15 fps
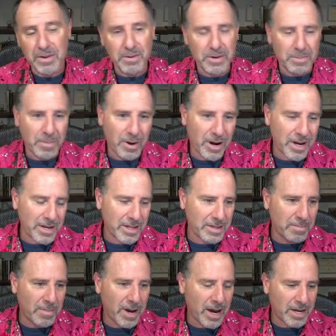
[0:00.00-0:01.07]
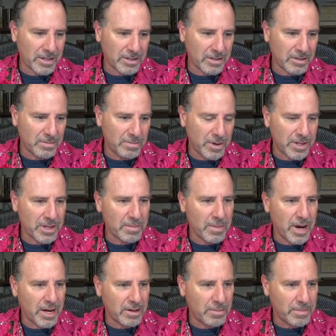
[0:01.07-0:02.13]
you would have bought the model
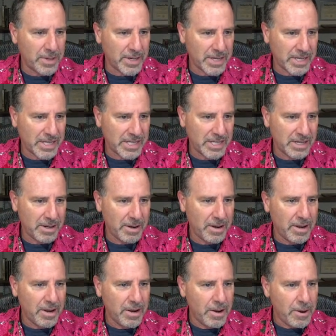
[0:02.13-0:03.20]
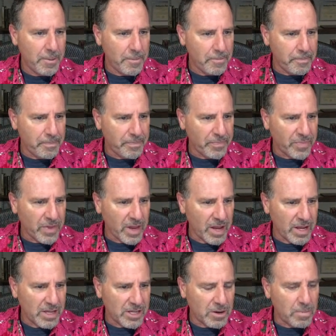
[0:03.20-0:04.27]
picks.
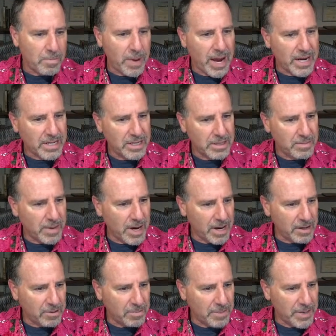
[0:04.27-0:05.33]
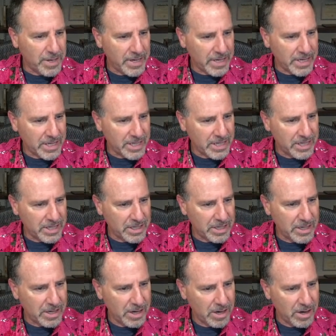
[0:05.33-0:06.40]
Let's go back to the model picks.
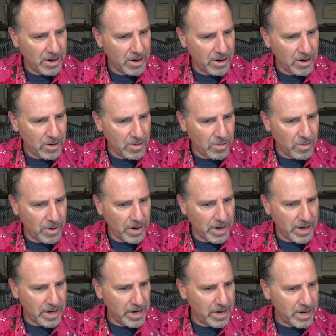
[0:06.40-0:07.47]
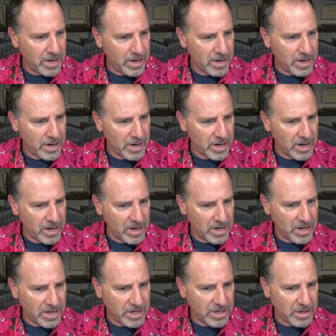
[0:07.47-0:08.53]
1,
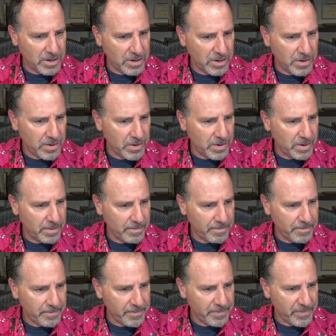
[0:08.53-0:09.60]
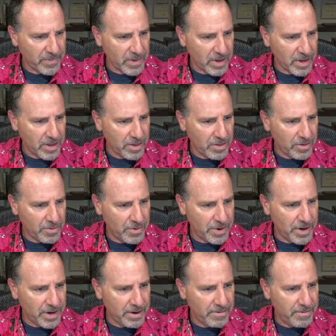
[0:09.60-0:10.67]
2,
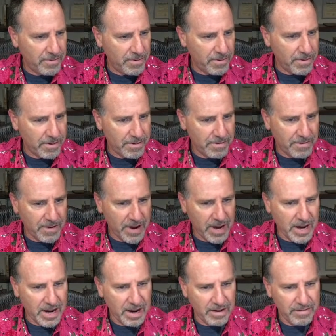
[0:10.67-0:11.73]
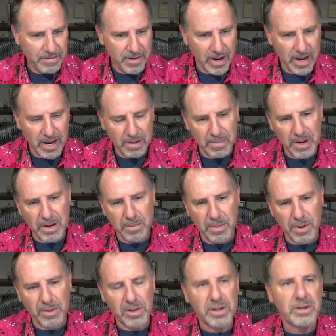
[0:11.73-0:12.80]
3, 4, 5. Yeah, I made a
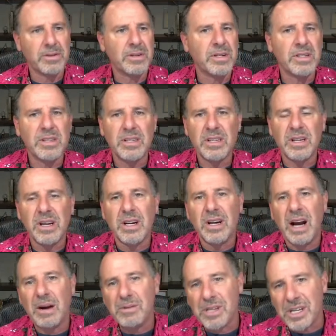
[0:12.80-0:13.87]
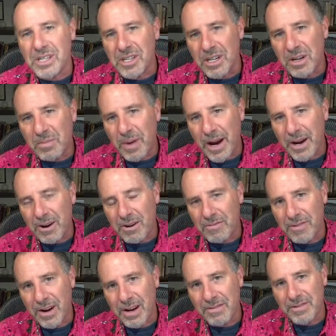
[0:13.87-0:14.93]
boatload. I was actually going to buy all
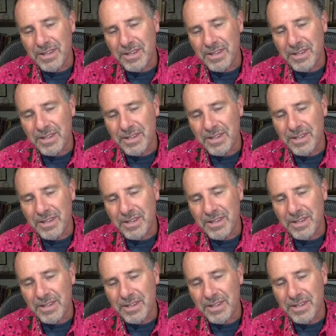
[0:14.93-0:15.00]
5